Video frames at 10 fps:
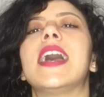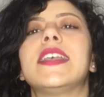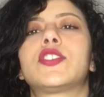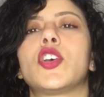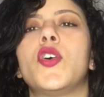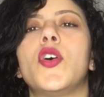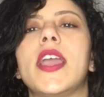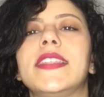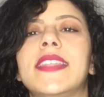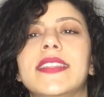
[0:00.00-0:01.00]
So
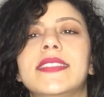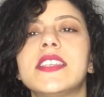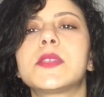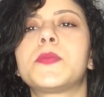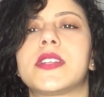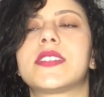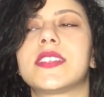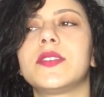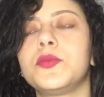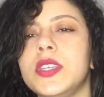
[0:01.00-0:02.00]
this
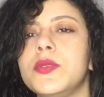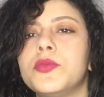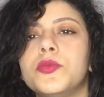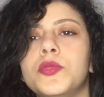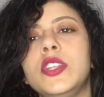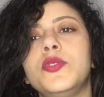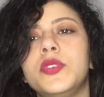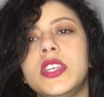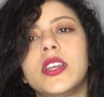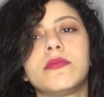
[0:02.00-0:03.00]
person, when
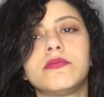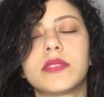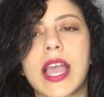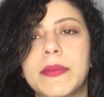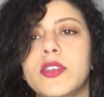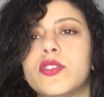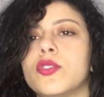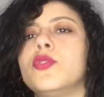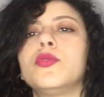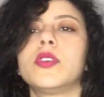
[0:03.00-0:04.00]
we cabin
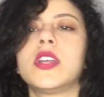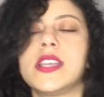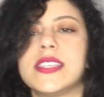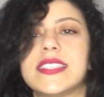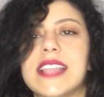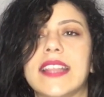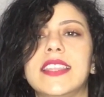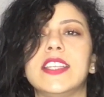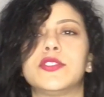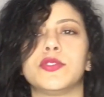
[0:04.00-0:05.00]
crew
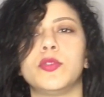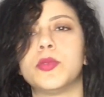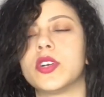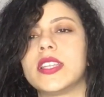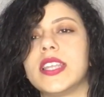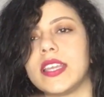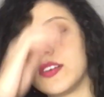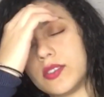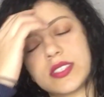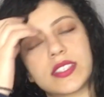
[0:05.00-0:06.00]
standing to do boarding
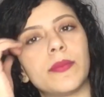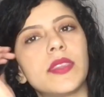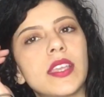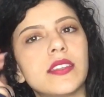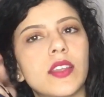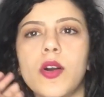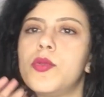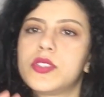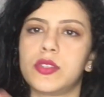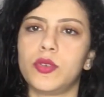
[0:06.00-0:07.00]
or something, they
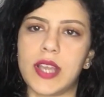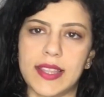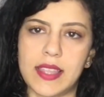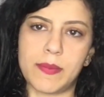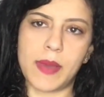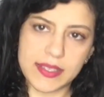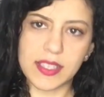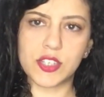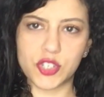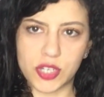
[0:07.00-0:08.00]
always look at the
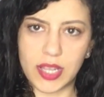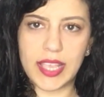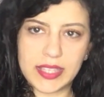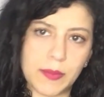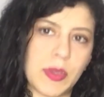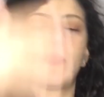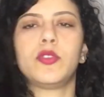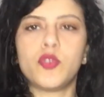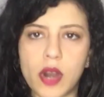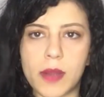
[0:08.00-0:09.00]
passenger, like the people
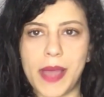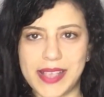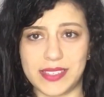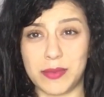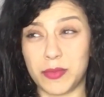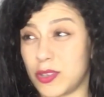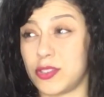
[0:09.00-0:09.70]
who are passing, because